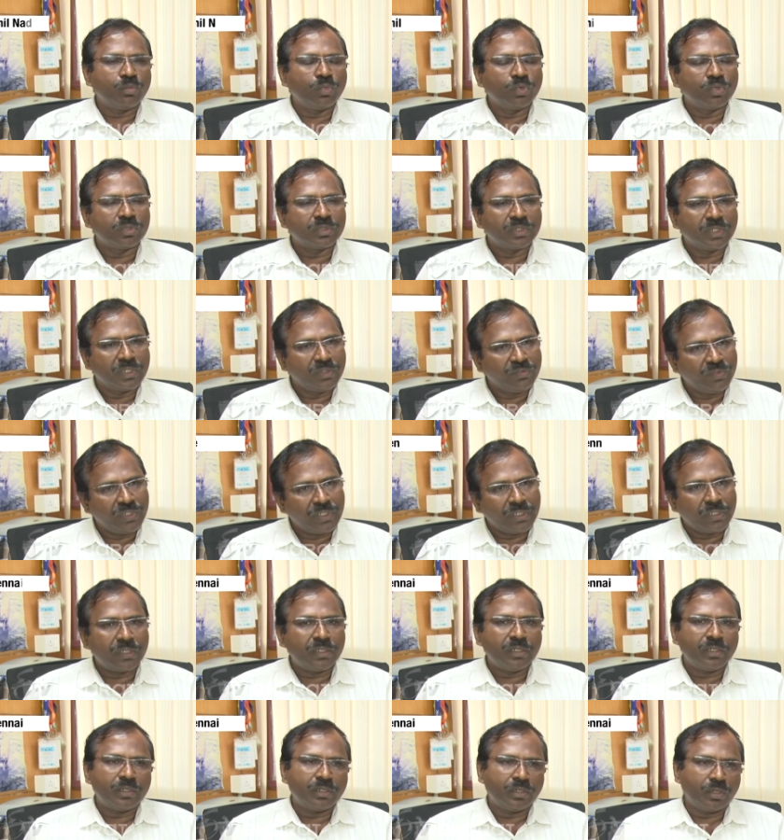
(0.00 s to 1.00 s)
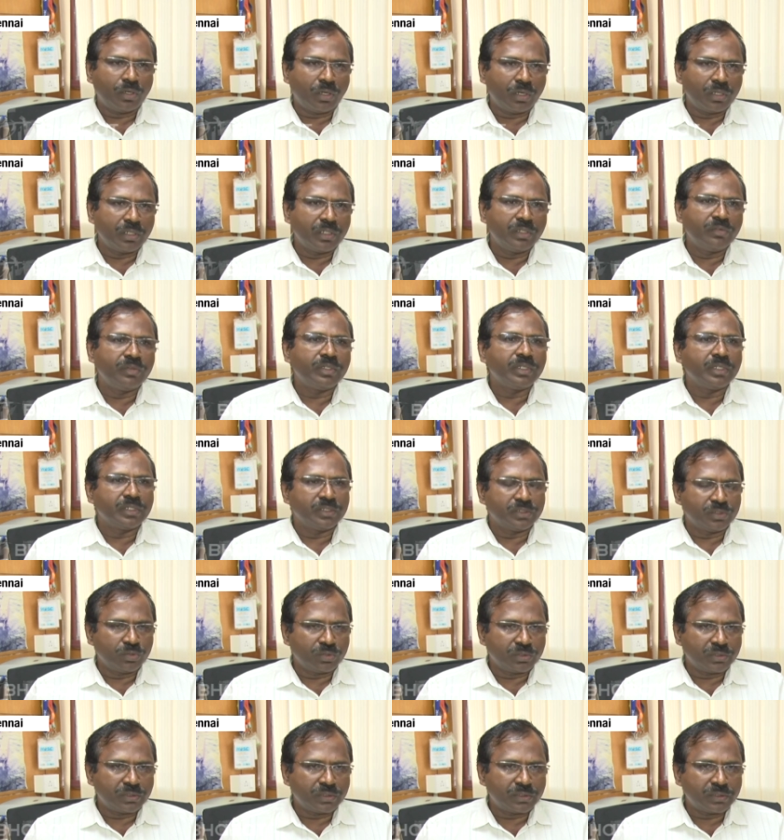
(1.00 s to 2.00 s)
both living and non-living
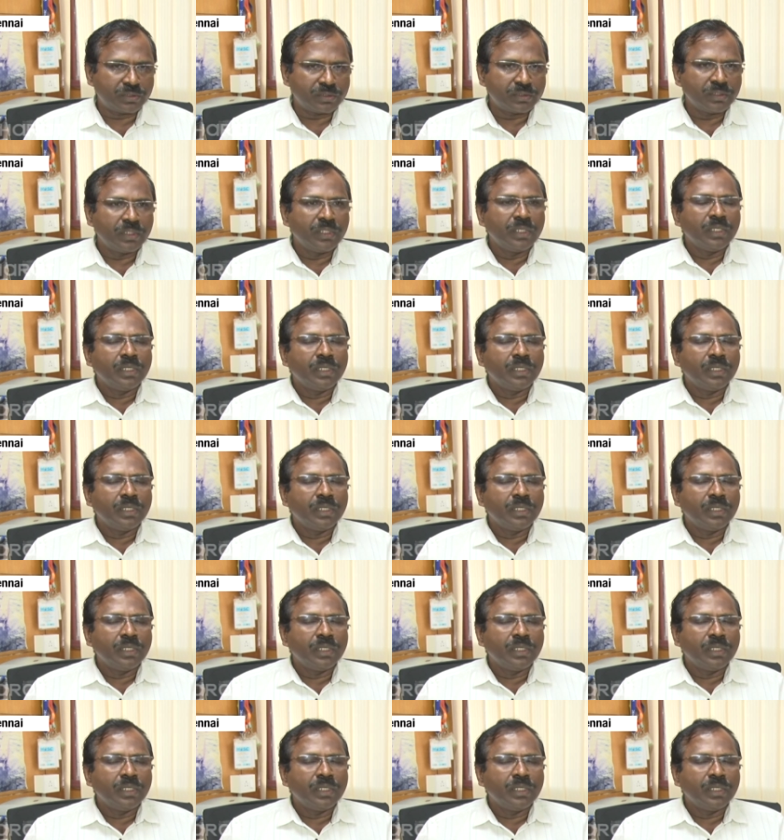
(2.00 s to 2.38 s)
resources.